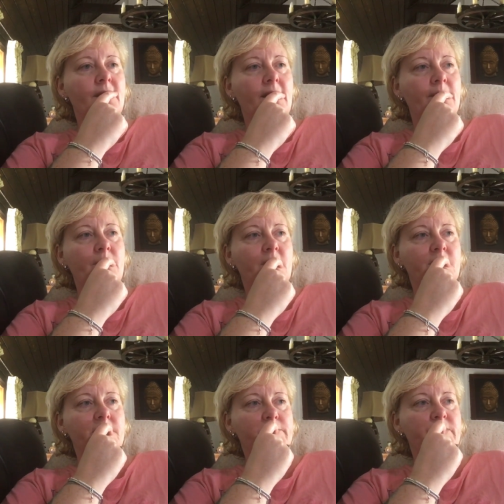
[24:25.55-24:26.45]
I
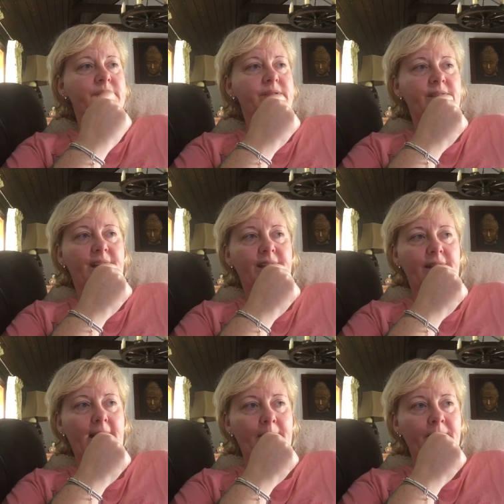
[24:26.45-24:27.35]
just want to say
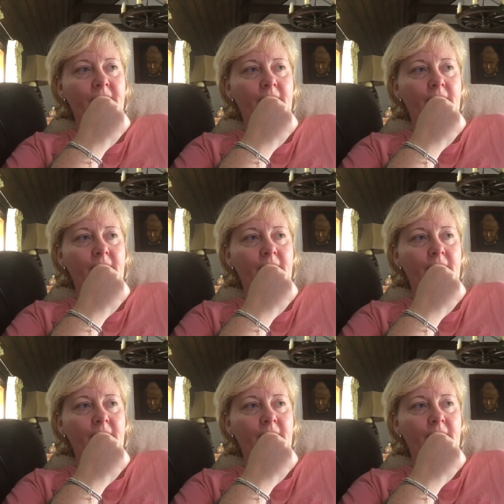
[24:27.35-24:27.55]
that